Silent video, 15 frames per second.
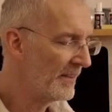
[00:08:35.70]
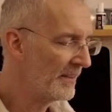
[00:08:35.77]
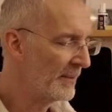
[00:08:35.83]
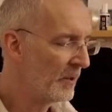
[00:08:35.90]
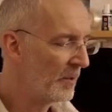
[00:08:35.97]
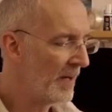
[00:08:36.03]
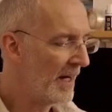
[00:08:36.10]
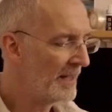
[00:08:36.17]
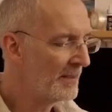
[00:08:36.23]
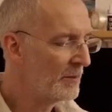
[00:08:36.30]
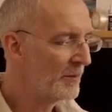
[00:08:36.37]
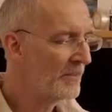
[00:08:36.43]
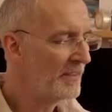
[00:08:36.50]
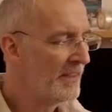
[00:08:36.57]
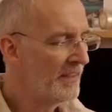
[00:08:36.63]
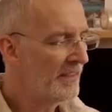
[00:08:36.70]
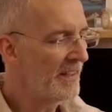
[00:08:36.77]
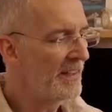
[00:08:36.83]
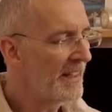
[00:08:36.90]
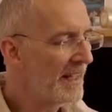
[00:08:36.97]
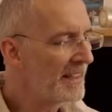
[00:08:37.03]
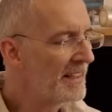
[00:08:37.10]
So I use this
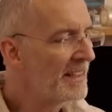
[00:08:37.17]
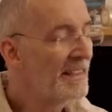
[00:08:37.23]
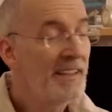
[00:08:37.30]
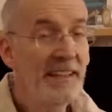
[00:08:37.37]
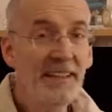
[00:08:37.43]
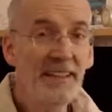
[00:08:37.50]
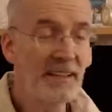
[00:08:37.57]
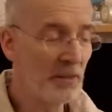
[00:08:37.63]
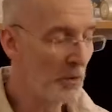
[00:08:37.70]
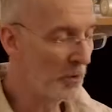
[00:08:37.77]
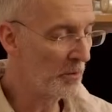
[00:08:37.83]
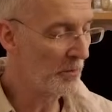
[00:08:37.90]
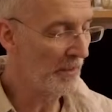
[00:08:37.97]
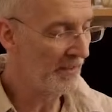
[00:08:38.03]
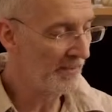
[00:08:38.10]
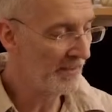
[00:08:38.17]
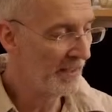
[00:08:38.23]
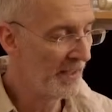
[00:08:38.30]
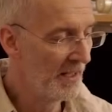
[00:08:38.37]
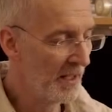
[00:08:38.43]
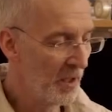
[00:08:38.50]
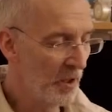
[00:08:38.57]
and I clean it always
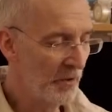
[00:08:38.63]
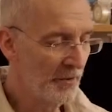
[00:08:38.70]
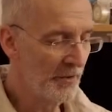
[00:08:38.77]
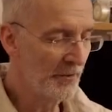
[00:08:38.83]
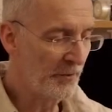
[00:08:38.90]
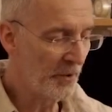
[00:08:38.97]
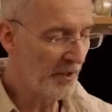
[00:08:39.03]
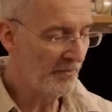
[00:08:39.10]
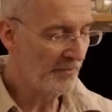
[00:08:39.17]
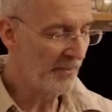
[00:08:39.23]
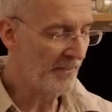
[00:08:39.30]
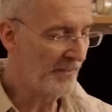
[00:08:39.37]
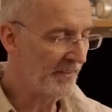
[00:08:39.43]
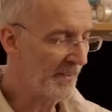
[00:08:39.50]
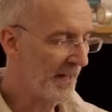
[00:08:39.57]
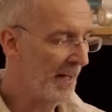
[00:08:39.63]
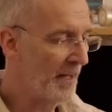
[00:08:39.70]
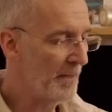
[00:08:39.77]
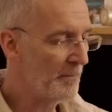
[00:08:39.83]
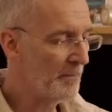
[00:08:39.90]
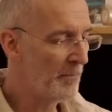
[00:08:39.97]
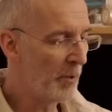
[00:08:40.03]
on the surface.
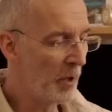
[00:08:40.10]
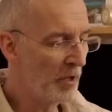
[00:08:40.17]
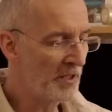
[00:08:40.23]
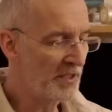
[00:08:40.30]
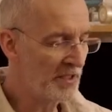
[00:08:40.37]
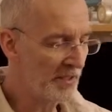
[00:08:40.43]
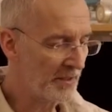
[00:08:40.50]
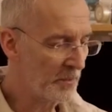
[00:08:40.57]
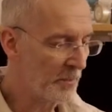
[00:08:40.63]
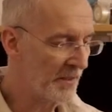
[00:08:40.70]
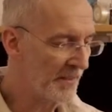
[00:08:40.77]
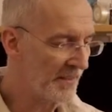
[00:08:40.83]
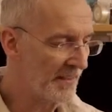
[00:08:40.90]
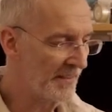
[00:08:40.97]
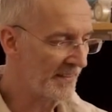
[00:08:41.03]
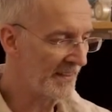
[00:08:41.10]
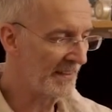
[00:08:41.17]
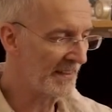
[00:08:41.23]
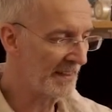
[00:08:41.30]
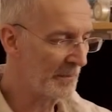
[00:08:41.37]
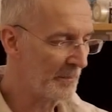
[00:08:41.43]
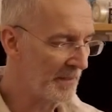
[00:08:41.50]
I polish it with this a
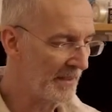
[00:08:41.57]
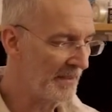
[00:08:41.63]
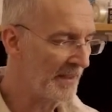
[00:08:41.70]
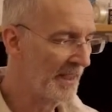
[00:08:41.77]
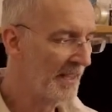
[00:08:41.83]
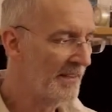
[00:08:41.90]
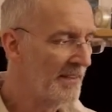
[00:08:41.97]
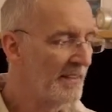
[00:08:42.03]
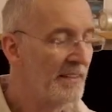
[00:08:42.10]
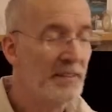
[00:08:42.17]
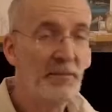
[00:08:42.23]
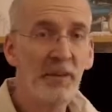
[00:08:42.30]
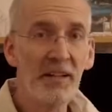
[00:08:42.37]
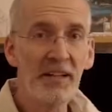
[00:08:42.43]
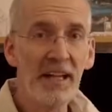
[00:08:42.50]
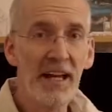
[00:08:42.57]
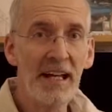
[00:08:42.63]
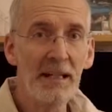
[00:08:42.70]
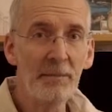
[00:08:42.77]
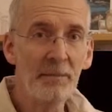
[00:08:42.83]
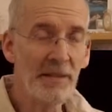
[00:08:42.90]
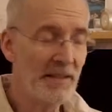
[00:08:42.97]
little bit. This is very
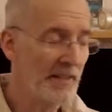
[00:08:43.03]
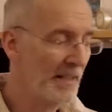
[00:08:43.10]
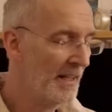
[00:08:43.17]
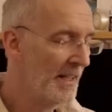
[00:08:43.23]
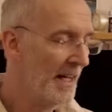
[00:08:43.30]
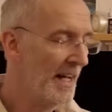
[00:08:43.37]
helping.